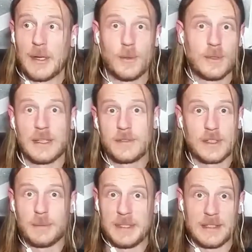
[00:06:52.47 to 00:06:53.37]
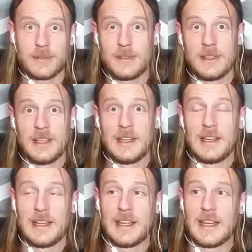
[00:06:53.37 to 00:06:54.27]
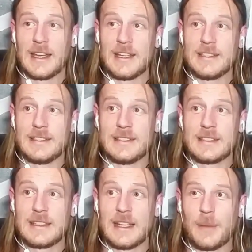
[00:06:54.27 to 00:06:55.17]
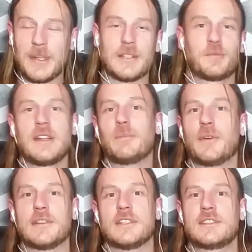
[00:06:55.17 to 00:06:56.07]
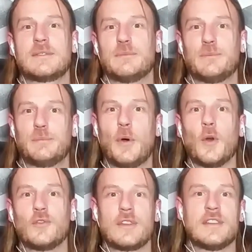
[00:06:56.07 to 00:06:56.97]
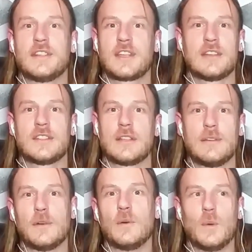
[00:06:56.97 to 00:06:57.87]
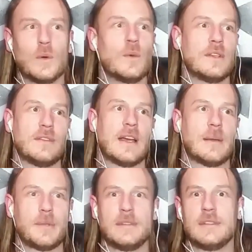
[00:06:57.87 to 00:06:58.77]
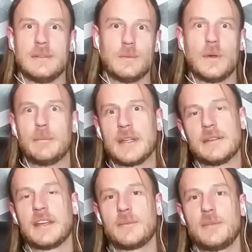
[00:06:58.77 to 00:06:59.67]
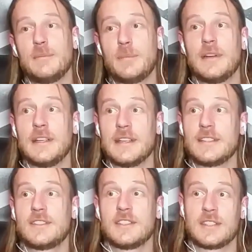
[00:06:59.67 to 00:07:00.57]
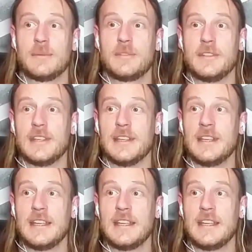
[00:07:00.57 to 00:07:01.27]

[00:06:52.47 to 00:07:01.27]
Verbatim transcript: My whole life could have been different. And I mean, it's pretty pointless pondering this kind of stuff or what would have happened and what might have happened, but it is just something